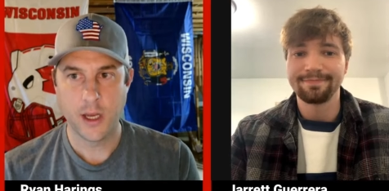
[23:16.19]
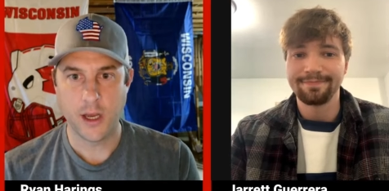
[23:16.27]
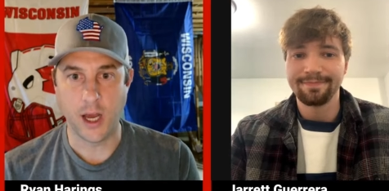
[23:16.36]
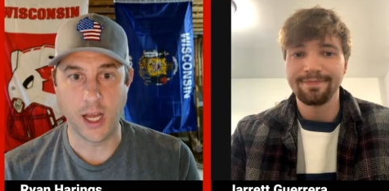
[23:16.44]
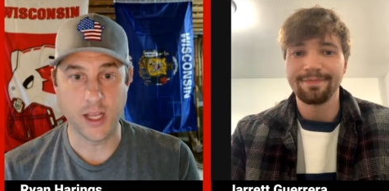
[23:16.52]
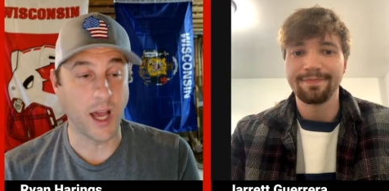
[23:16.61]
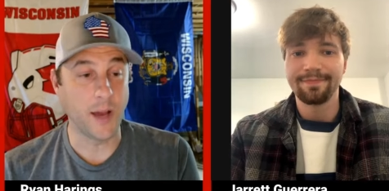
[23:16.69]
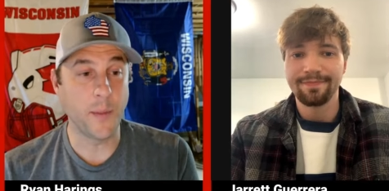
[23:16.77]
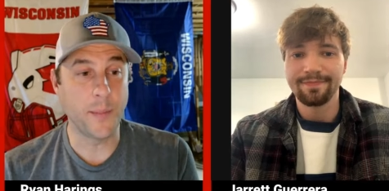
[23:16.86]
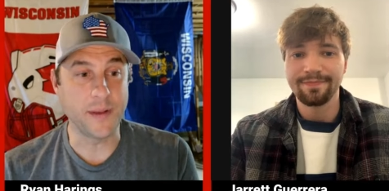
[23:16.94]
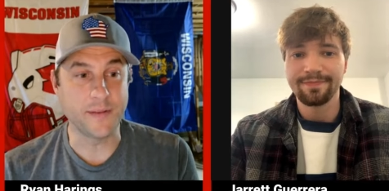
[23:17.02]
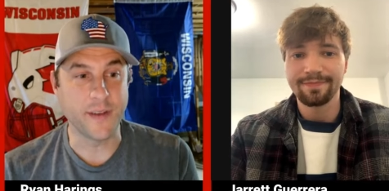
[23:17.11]
Speaker 1: I, I'm a
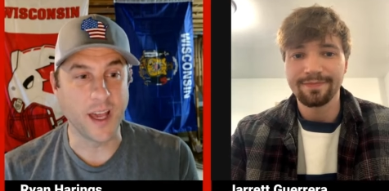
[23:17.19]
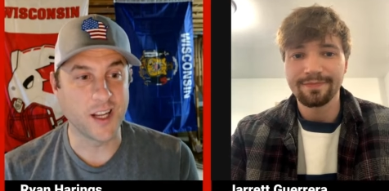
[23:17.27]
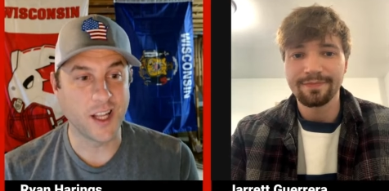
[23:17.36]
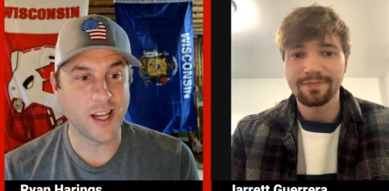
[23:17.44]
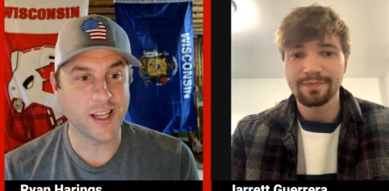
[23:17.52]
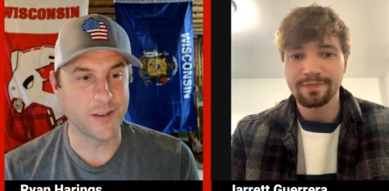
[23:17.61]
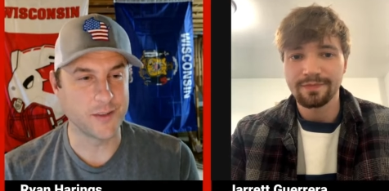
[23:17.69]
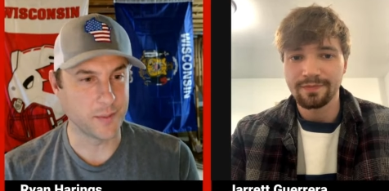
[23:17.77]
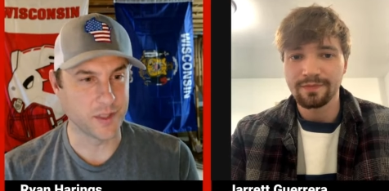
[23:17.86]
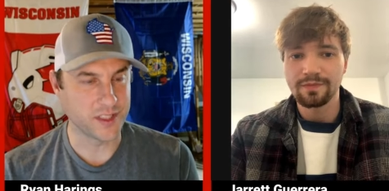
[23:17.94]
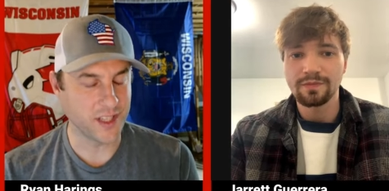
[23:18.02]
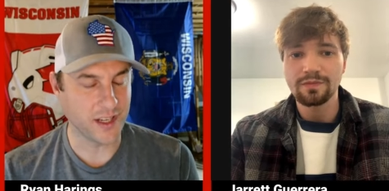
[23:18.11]
big fan of Locke. I was
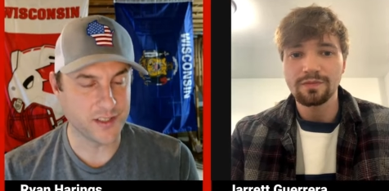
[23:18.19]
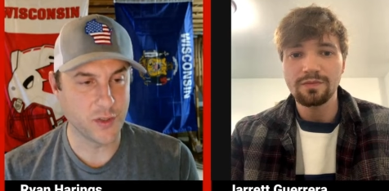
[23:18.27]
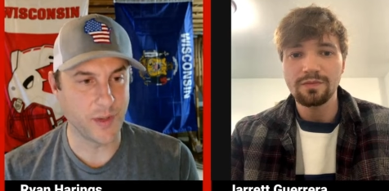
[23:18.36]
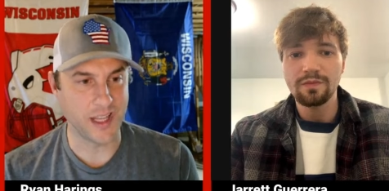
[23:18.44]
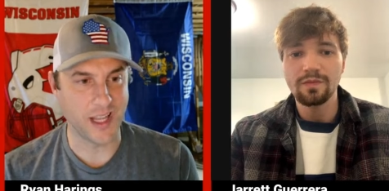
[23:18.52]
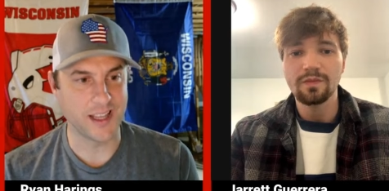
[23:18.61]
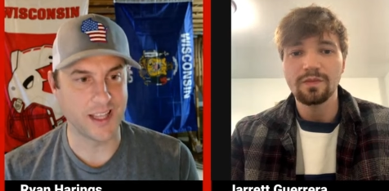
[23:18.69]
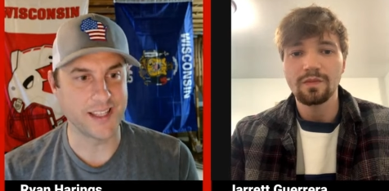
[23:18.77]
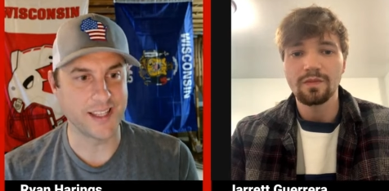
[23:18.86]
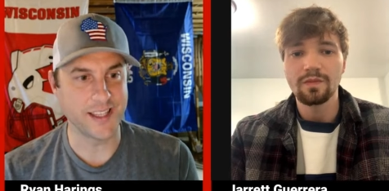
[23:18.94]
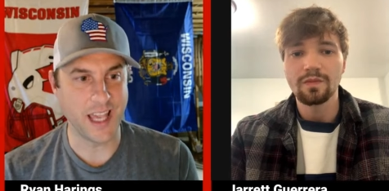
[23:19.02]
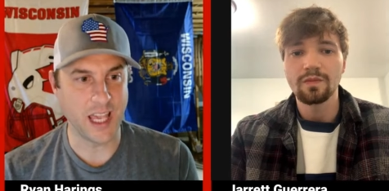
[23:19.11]
able to talk to him. I, I like
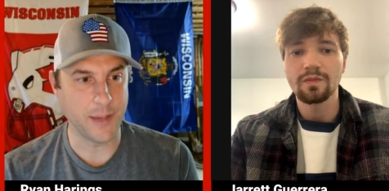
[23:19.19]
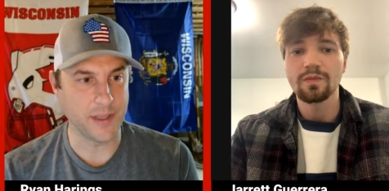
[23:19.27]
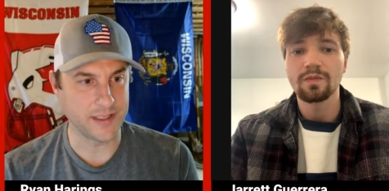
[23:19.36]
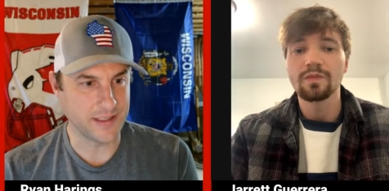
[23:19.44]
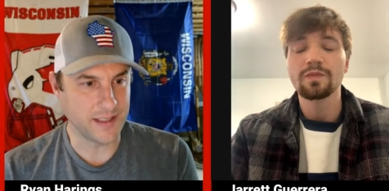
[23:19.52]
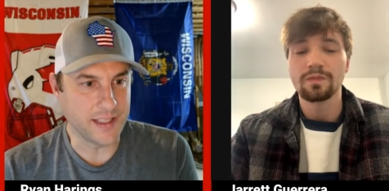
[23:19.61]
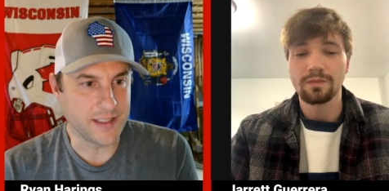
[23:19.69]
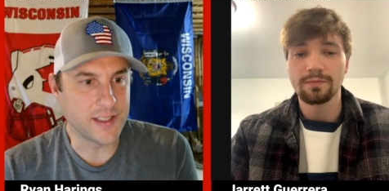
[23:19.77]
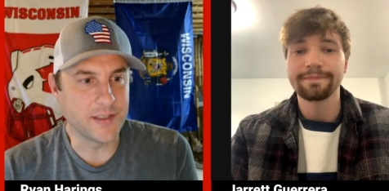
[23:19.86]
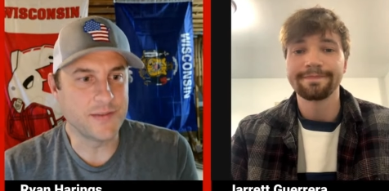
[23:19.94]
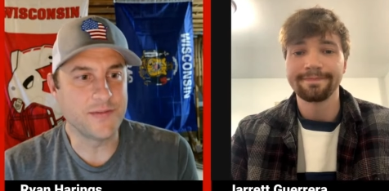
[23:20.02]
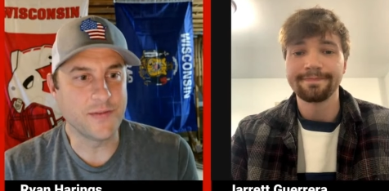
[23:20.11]
the game. He's he's
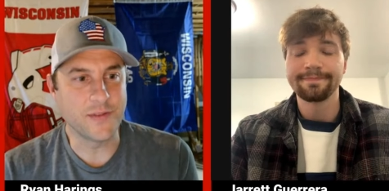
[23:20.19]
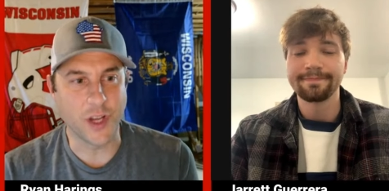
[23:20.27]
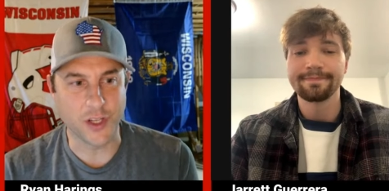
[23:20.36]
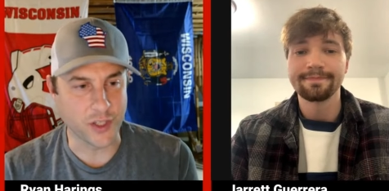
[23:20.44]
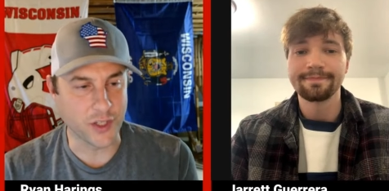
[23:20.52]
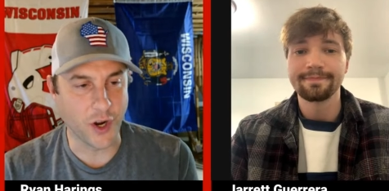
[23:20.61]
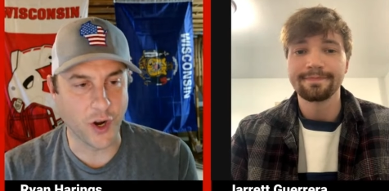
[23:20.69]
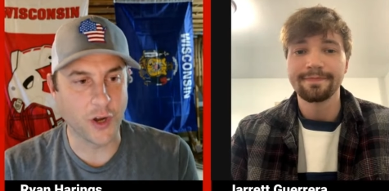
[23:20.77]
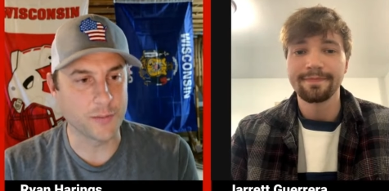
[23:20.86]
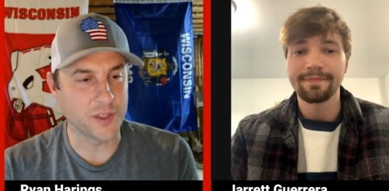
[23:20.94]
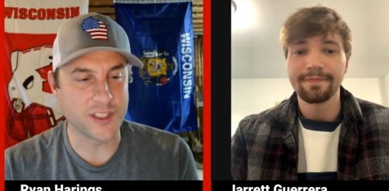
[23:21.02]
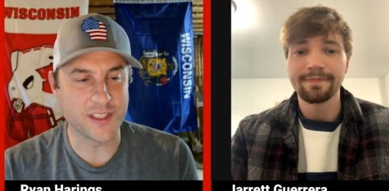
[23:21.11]
a good
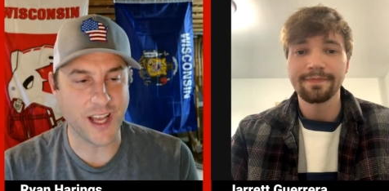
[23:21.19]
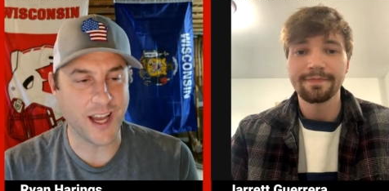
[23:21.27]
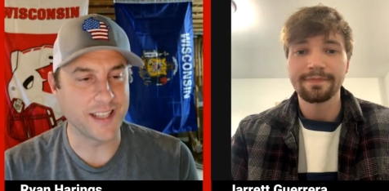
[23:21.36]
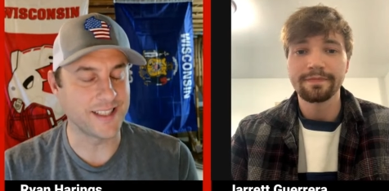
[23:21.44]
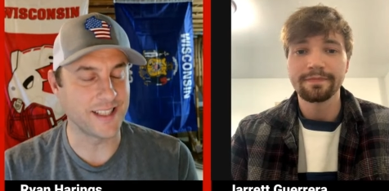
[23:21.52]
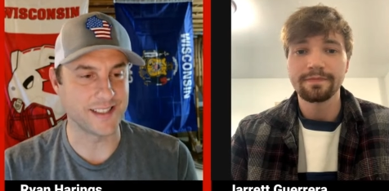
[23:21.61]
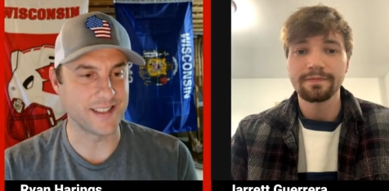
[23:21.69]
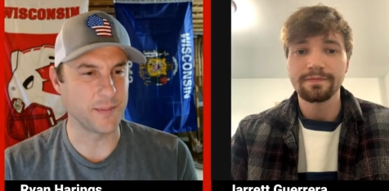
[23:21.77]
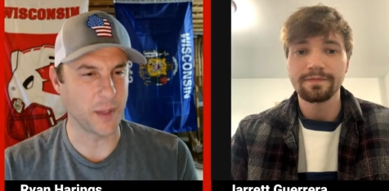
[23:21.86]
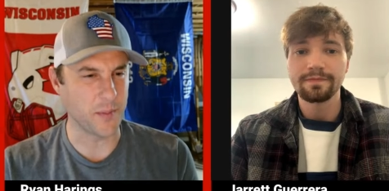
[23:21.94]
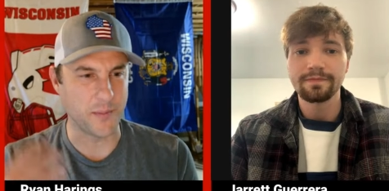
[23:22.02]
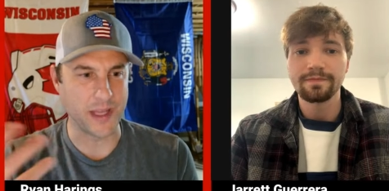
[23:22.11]
arm, good size, has the same
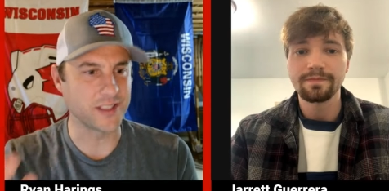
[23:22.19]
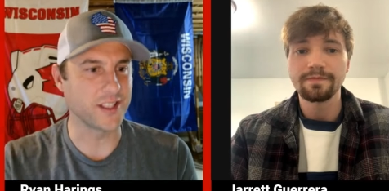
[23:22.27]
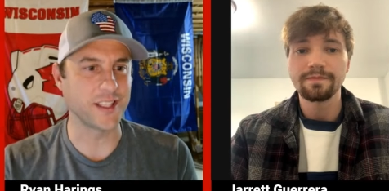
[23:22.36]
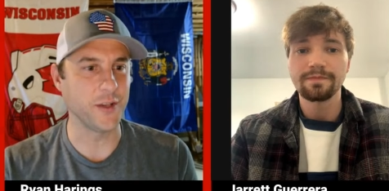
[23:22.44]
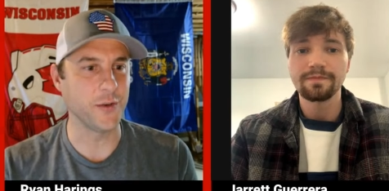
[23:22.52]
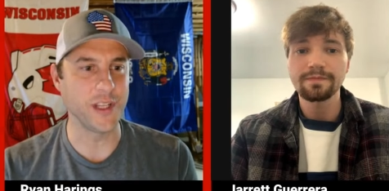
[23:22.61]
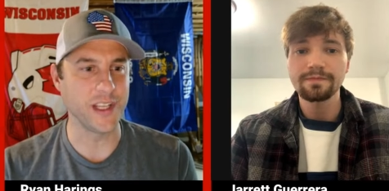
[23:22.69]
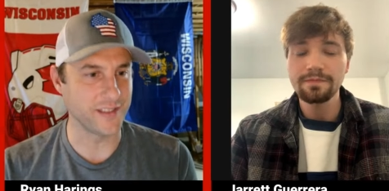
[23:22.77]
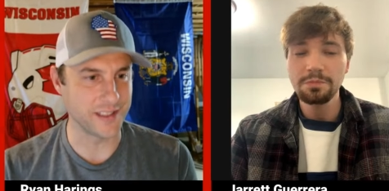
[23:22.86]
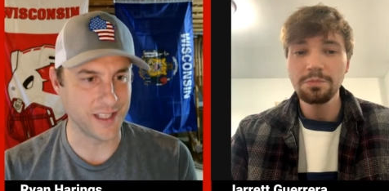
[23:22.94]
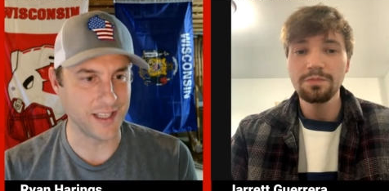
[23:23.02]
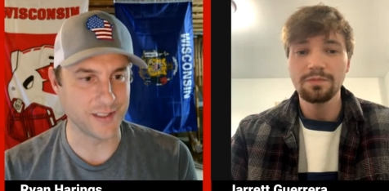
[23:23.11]
type of mental acuity of
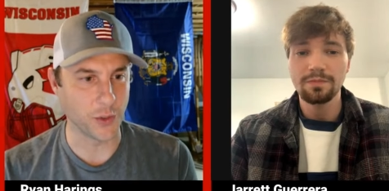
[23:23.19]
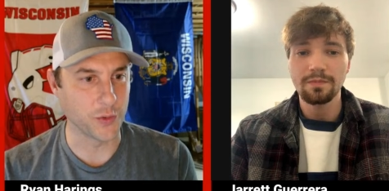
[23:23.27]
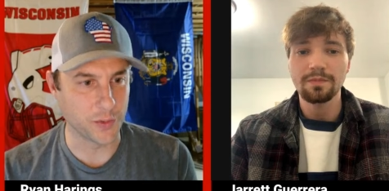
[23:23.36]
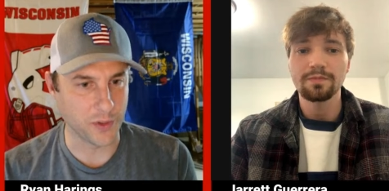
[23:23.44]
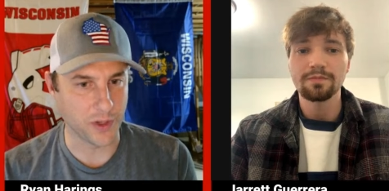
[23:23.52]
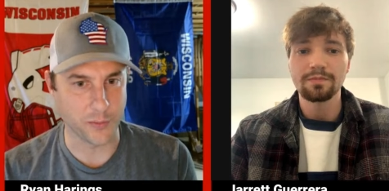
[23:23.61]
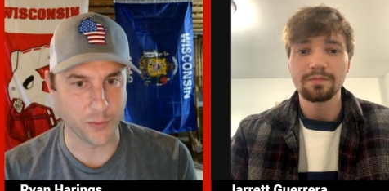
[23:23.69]
his, his older brother,